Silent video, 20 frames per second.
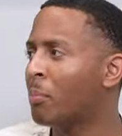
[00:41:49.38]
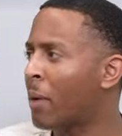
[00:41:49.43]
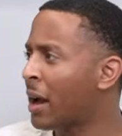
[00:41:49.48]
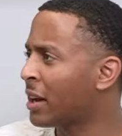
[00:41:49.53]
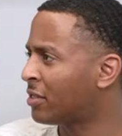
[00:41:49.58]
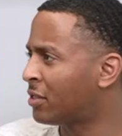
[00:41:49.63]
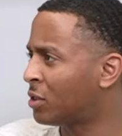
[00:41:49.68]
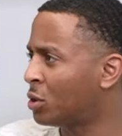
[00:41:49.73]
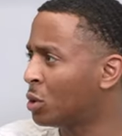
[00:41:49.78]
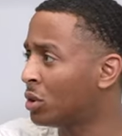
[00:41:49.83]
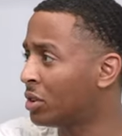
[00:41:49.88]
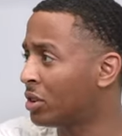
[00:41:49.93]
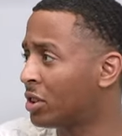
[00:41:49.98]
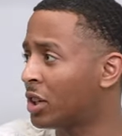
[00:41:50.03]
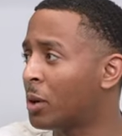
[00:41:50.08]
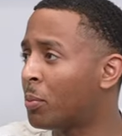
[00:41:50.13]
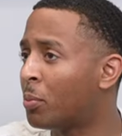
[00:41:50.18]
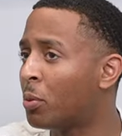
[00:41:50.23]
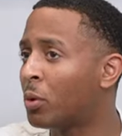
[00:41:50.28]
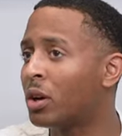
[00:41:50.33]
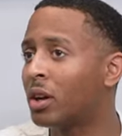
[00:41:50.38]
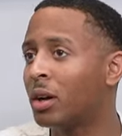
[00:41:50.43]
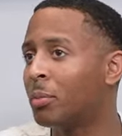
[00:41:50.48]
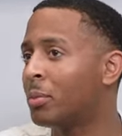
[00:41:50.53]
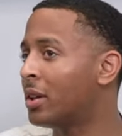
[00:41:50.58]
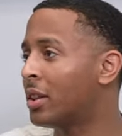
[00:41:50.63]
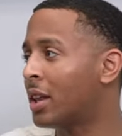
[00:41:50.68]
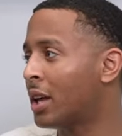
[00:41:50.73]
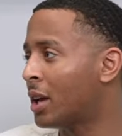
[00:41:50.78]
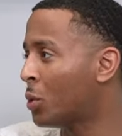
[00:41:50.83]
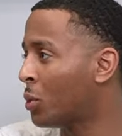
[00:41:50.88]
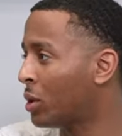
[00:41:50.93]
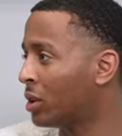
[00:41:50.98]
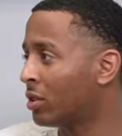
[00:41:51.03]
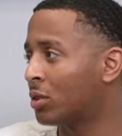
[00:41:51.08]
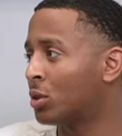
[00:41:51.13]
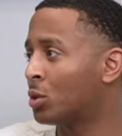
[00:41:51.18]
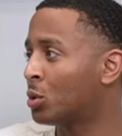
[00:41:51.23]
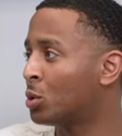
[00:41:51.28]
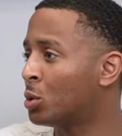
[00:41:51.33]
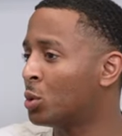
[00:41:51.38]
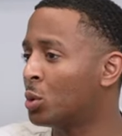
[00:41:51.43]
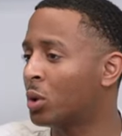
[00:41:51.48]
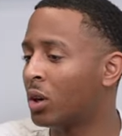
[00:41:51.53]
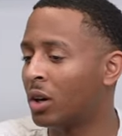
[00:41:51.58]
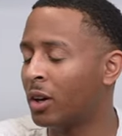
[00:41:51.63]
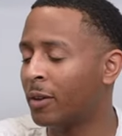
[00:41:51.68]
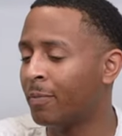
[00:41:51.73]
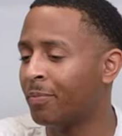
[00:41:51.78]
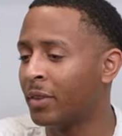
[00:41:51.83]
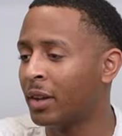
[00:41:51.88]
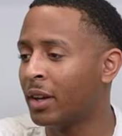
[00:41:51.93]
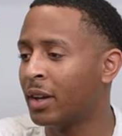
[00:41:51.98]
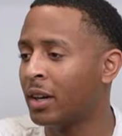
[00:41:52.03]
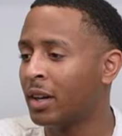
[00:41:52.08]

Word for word: Max 2 on Cherry Point. I mean, they went through